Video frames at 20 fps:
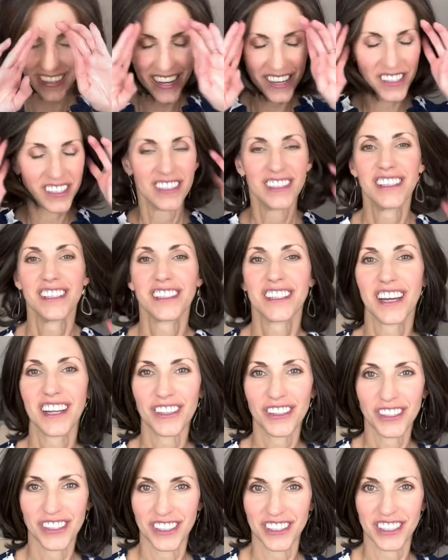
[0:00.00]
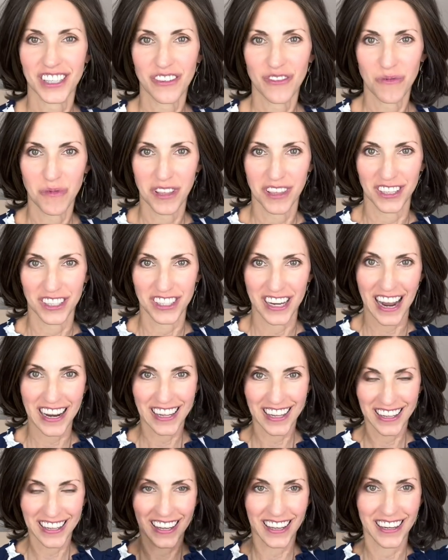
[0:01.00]
Gosh, in this color, she's giving me the
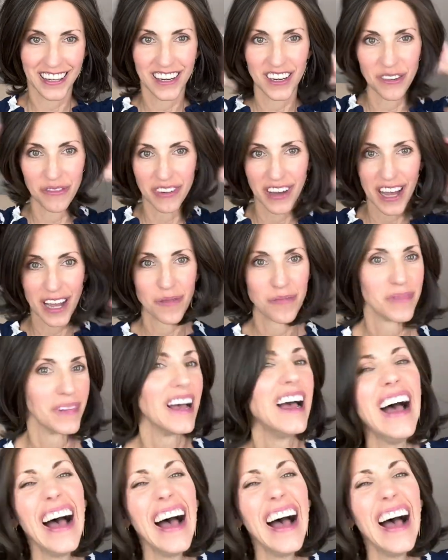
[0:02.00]
Jackie Kennedy vibe.